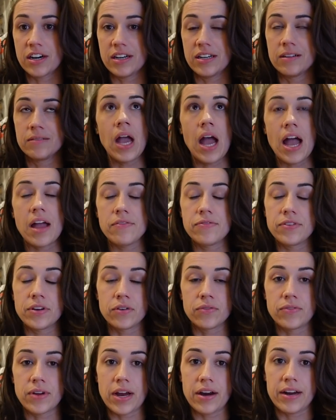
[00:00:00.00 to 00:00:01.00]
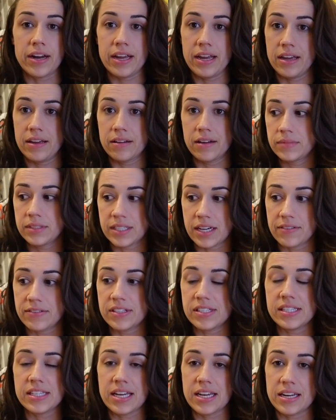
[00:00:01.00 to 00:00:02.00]
And I feel very
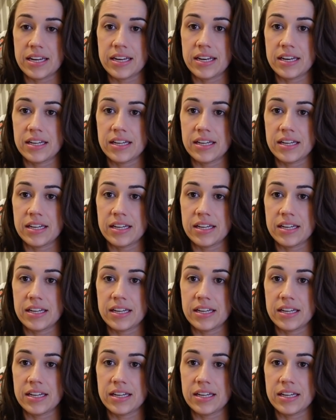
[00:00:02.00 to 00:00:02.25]
devastated.